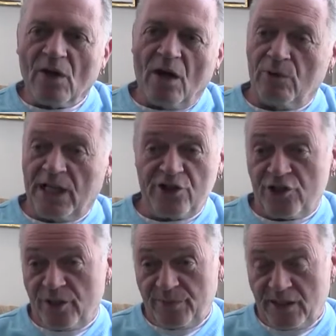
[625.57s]
Our
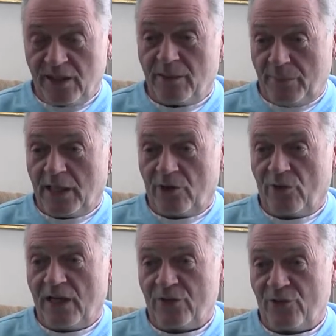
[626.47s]
relationship didn't get better,
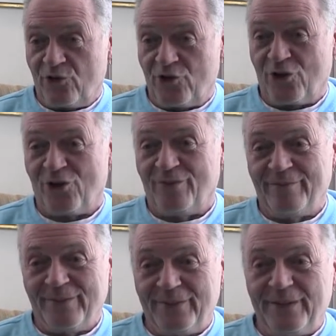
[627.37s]
that's for sure.
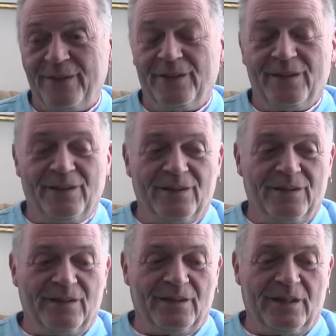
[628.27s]

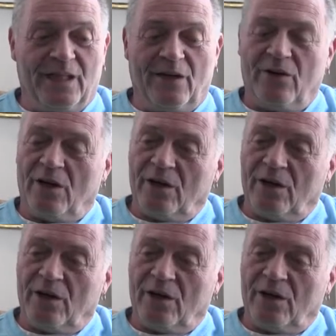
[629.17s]
Yeah.